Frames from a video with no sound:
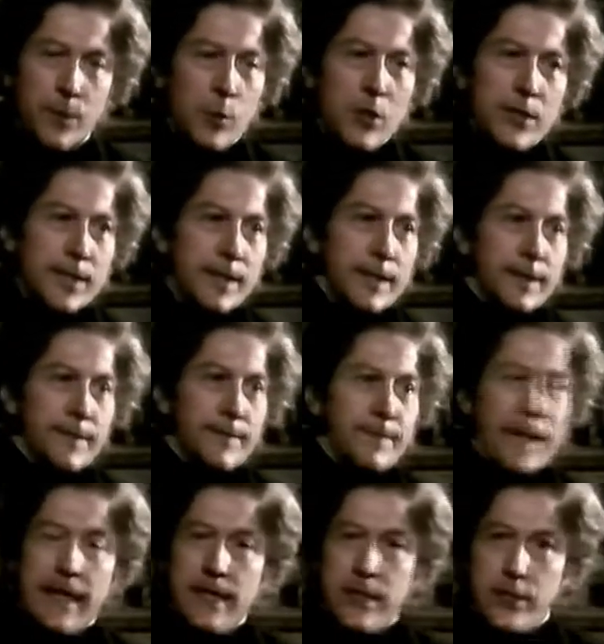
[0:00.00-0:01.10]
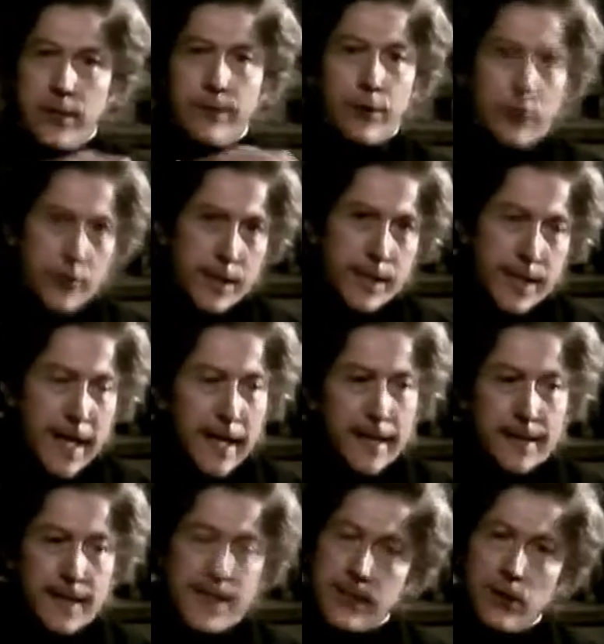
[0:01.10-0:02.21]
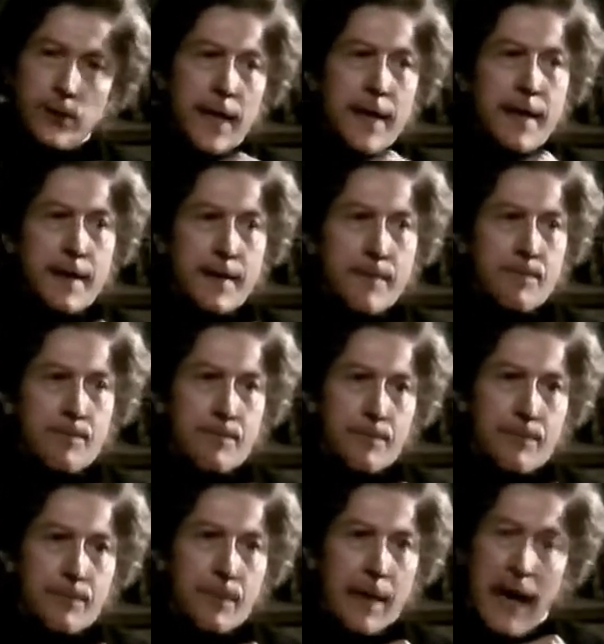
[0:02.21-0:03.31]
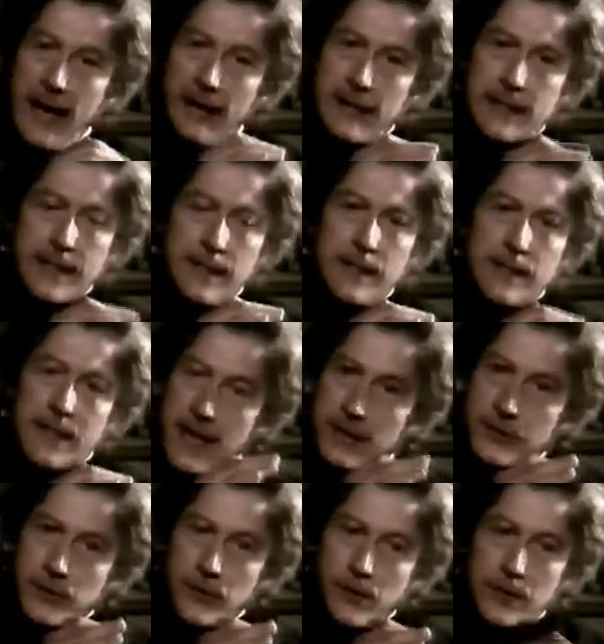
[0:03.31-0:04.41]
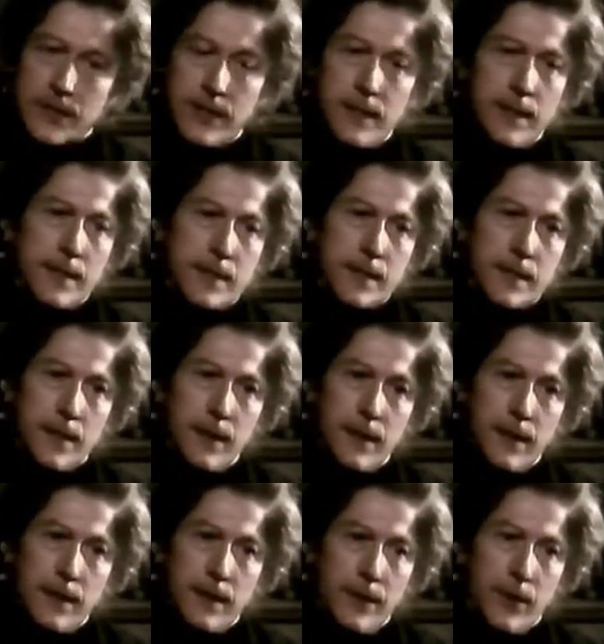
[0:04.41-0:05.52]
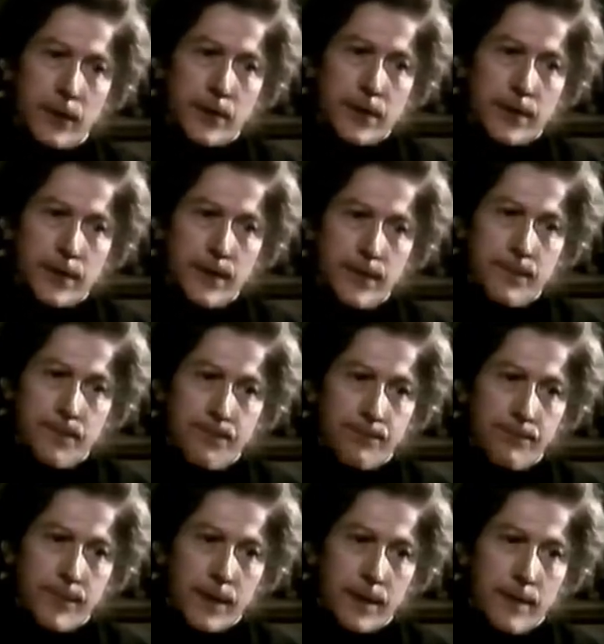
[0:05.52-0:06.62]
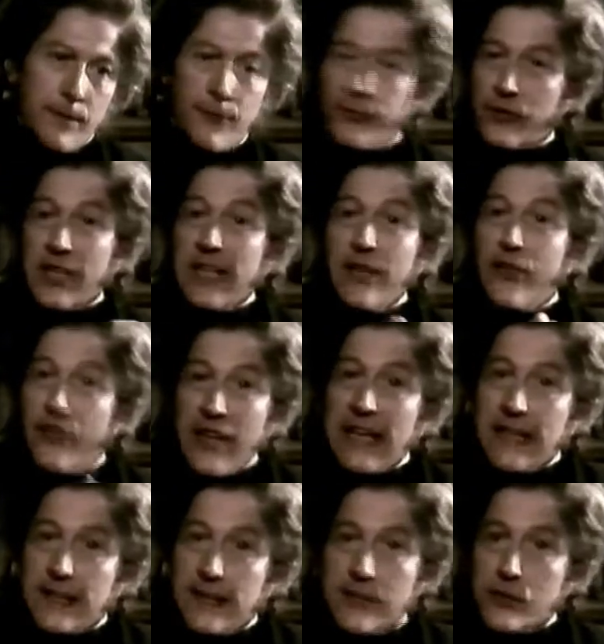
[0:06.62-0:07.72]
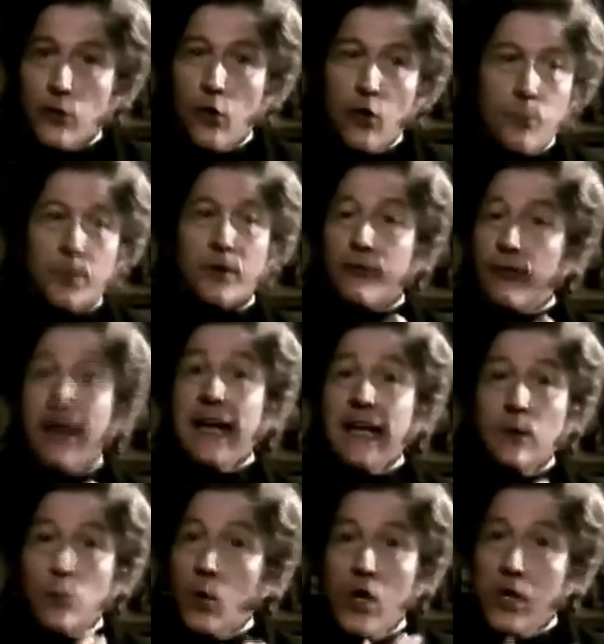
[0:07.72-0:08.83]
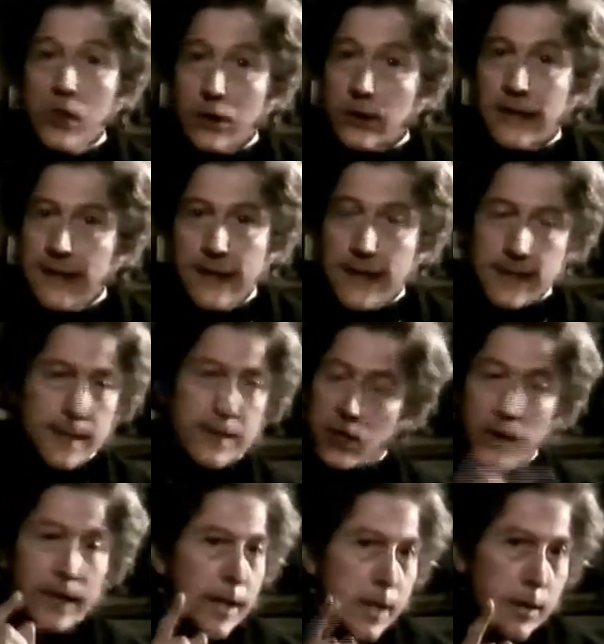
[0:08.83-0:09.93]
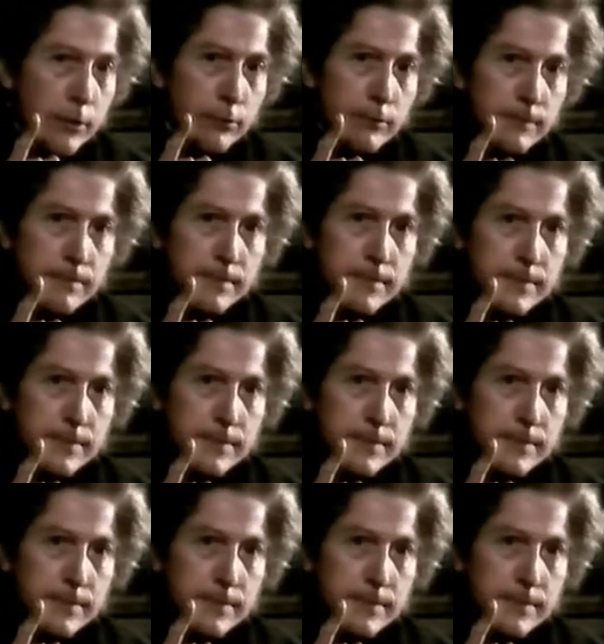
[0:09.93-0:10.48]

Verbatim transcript: The worst danger for Christianity is not heresies, heterodoxies, not free thinkers, nor profane worldliness, and so on. No.